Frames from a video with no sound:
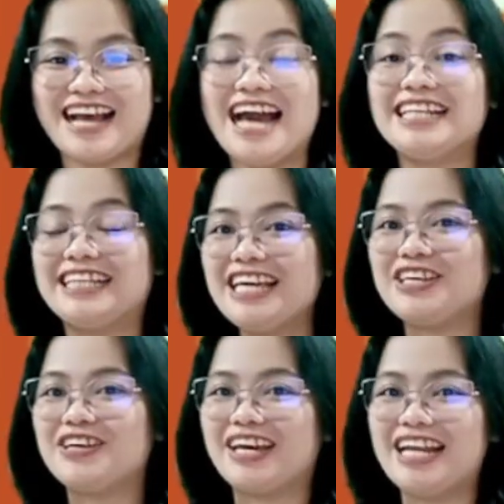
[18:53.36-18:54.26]
I think
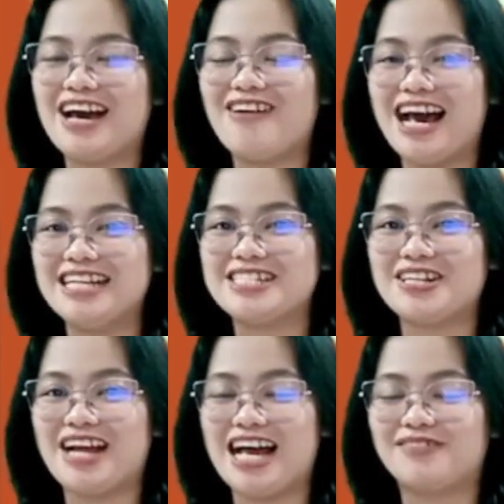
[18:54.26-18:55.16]
you can now
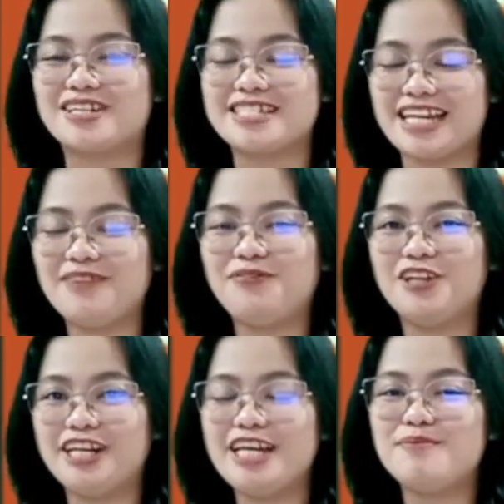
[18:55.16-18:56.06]
answer our
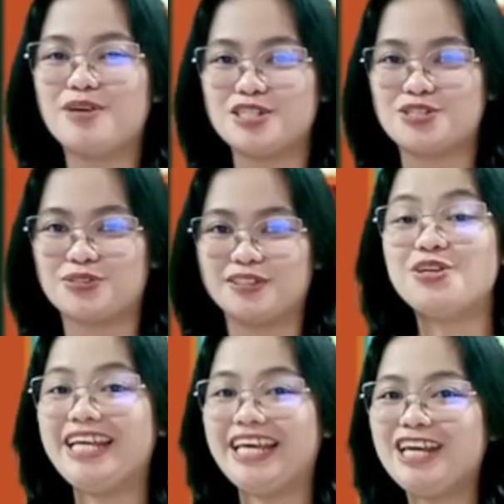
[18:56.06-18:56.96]
self-learning module.
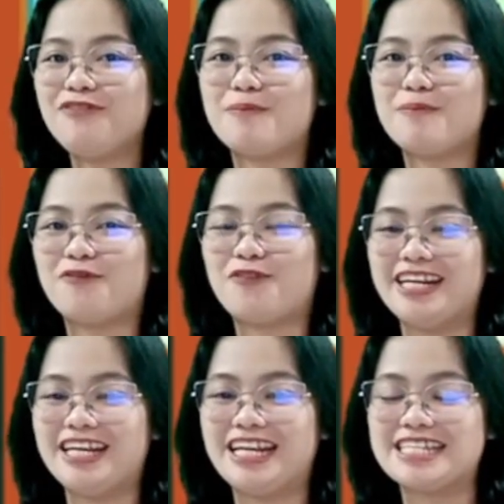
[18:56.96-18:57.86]
Tune in for more
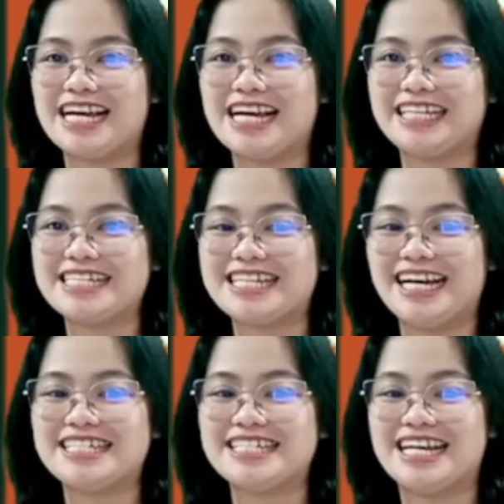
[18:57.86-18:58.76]
fun and exciting
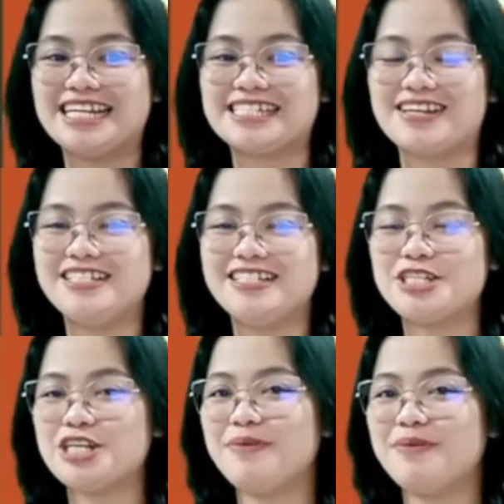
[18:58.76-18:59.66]
science lessons
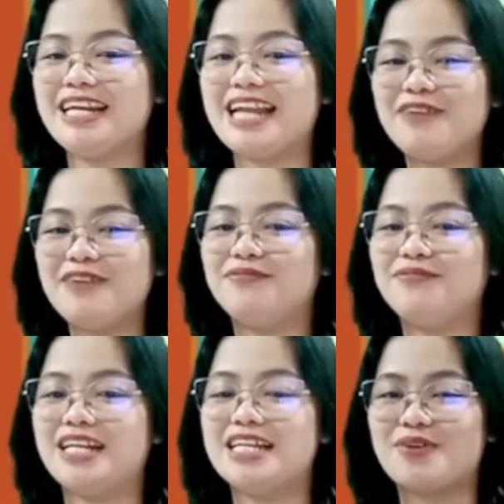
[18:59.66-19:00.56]
streaming live in
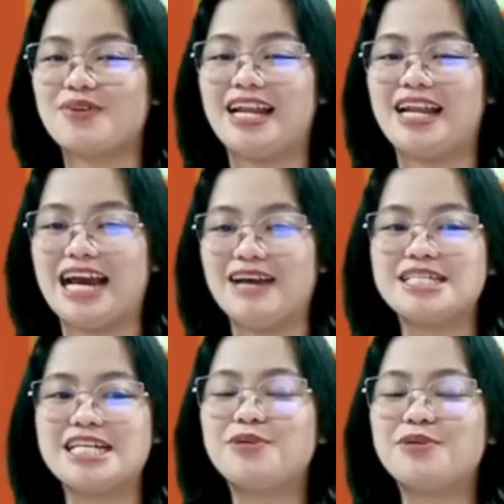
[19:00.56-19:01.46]
Valenzuela Live
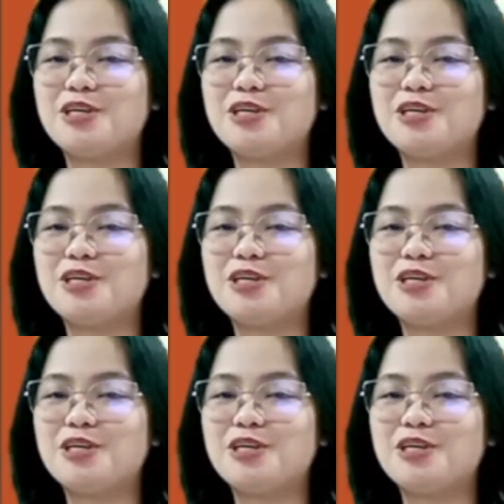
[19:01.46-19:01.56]
Stream